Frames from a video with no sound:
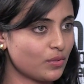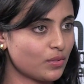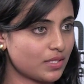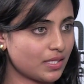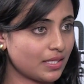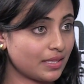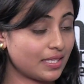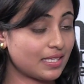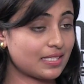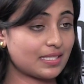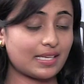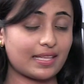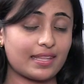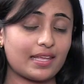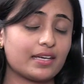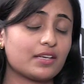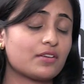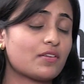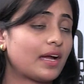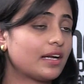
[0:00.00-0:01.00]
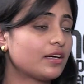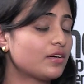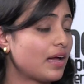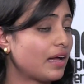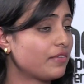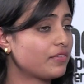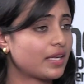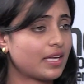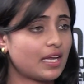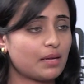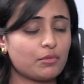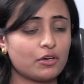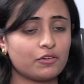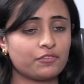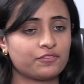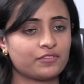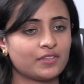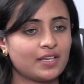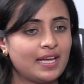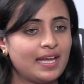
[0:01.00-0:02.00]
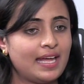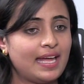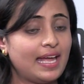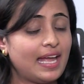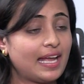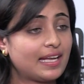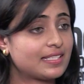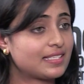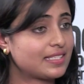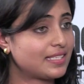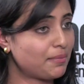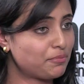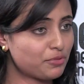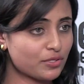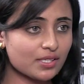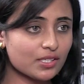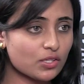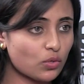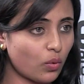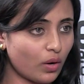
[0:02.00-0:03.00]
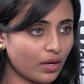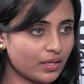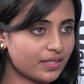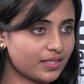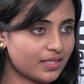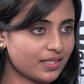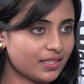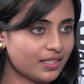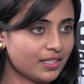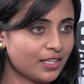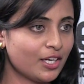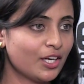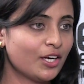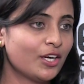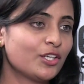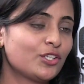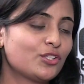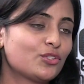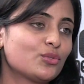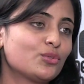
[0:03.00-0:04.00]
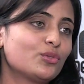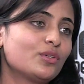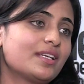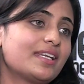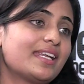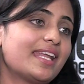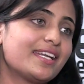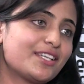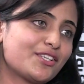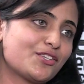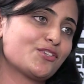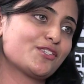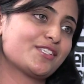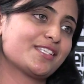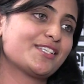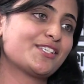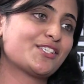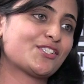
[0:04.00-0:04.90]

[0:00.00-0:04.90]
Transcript: and things like that, and you had to have a game of exceptional quality to let users to